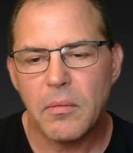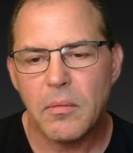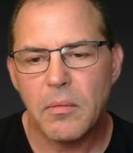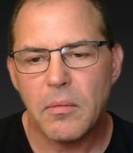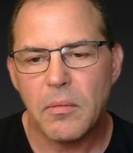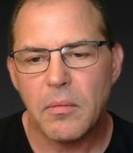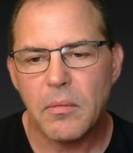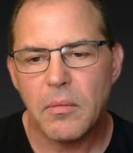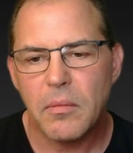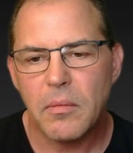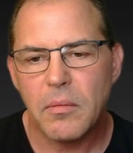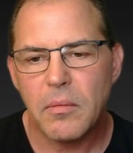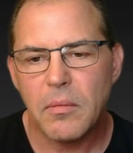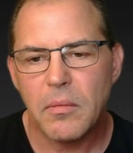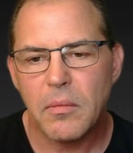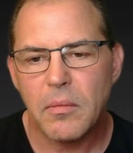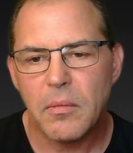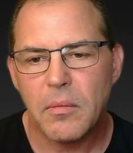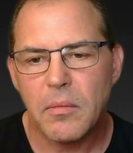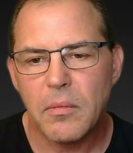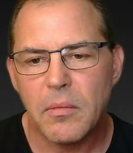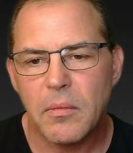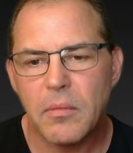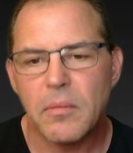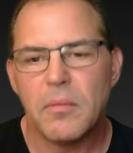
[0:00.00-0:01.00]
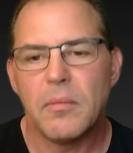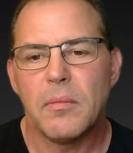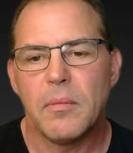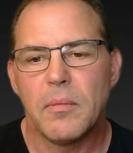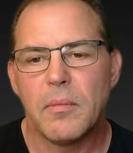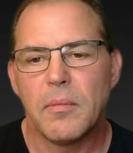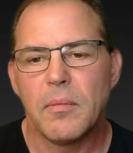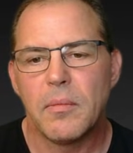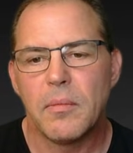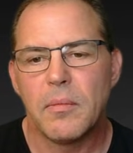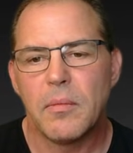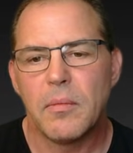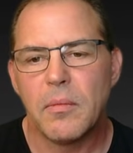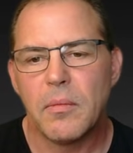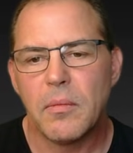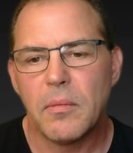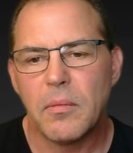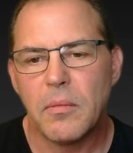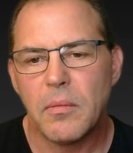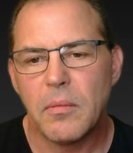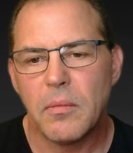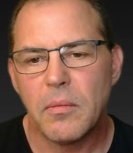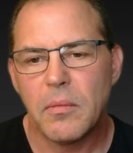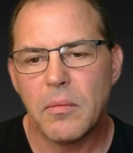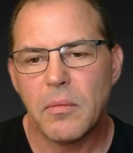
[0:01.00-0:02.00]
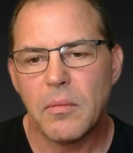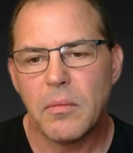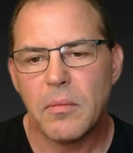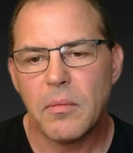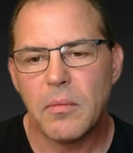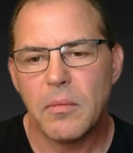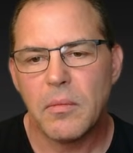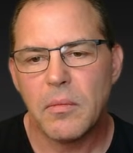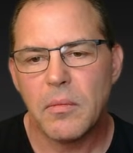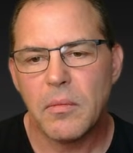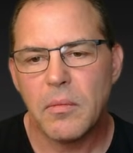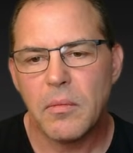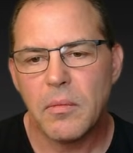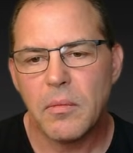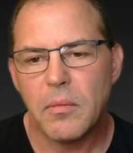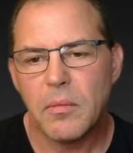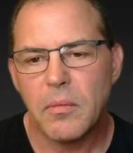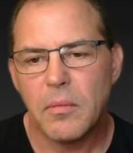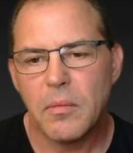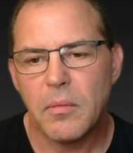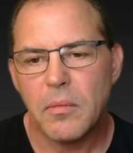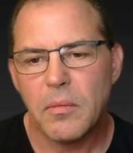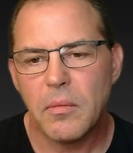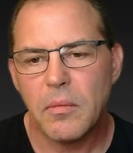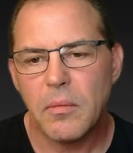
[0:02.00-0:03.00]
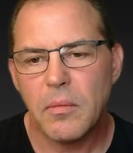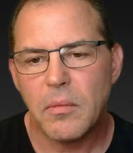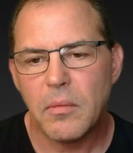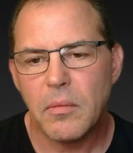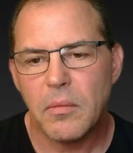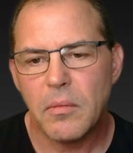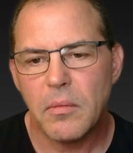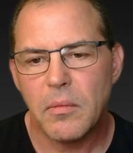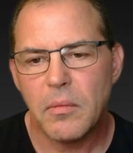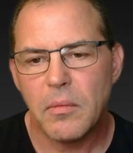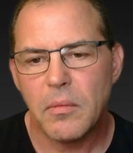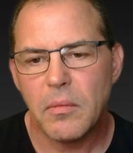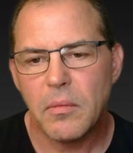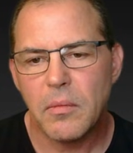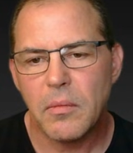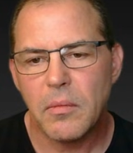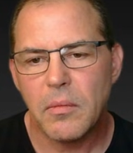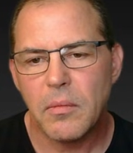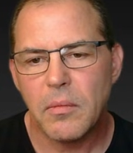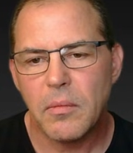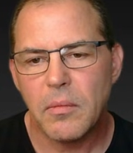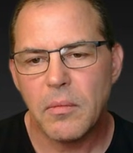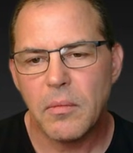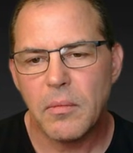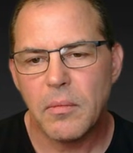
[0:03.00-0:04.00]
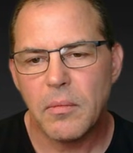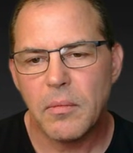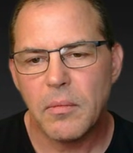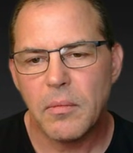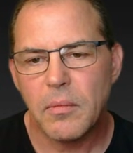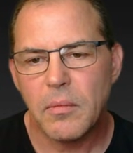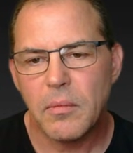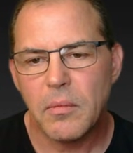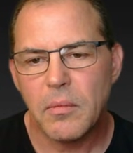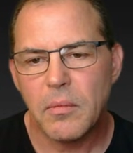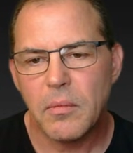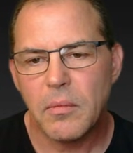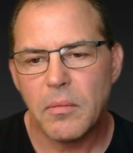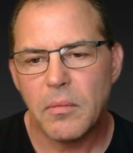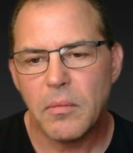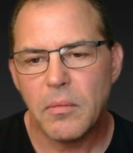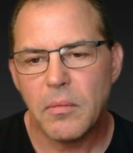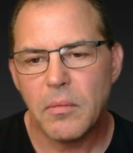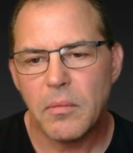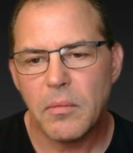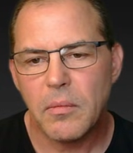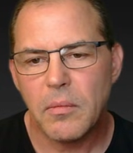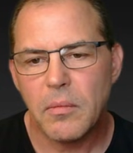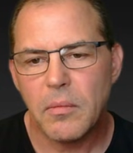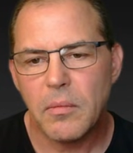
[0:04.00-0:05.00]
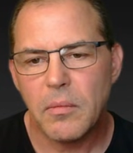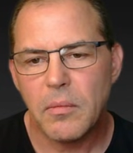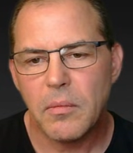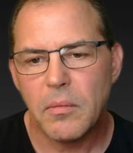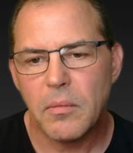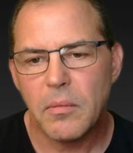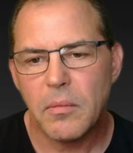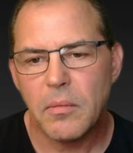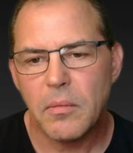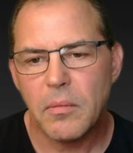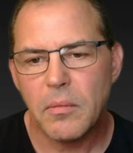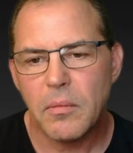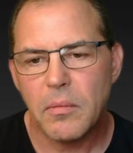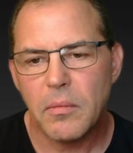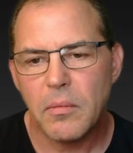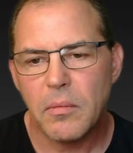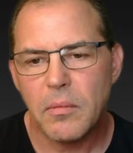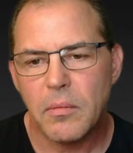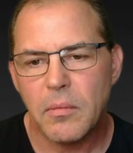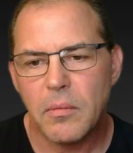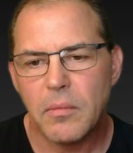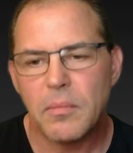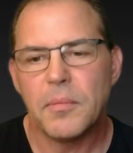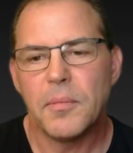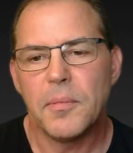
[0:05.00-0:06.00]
(silent)